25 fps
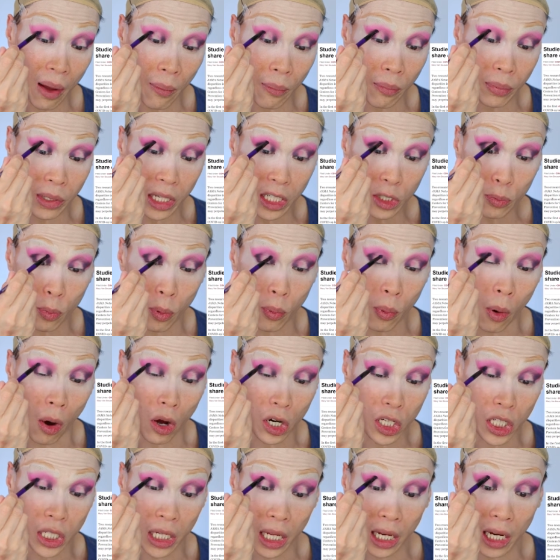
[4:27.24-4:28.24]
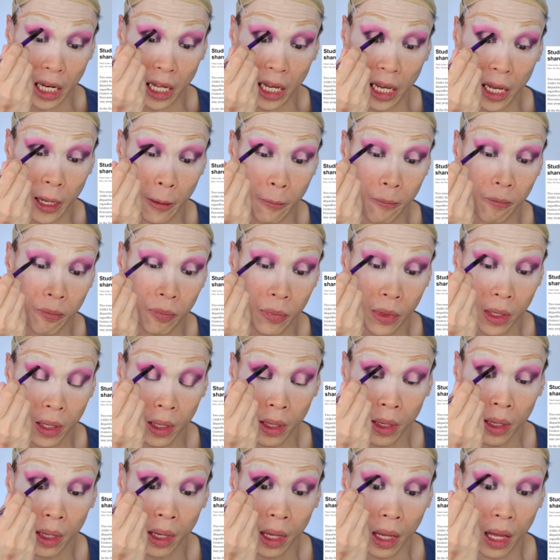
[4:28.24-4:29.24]
are disproportionately
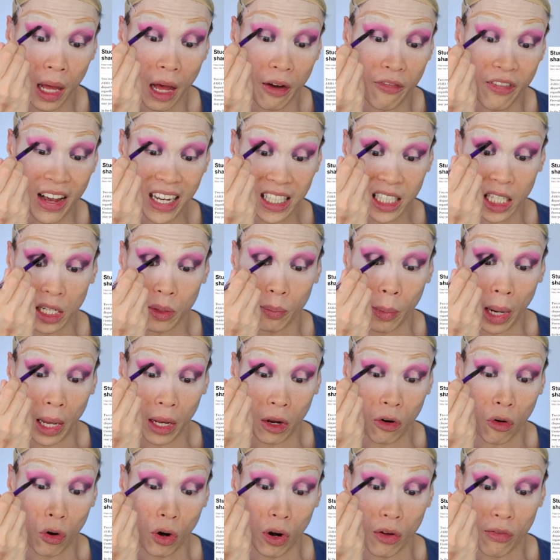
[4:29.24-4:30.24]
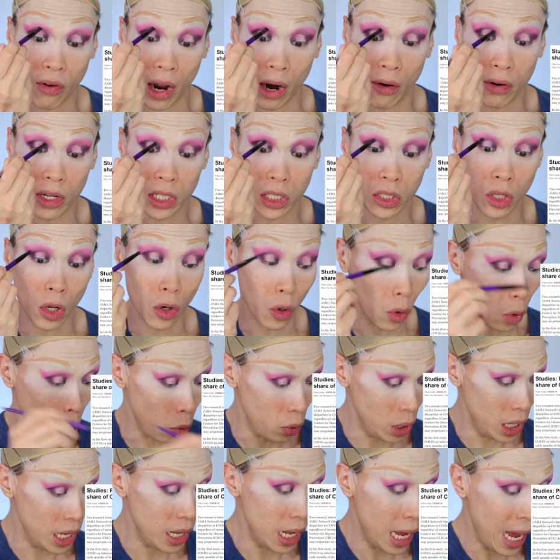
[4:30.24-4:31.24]
affected by coronavirus, not
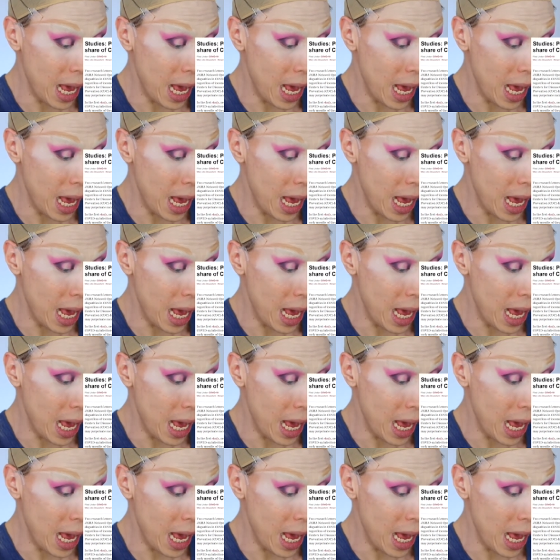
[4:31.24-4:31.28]
only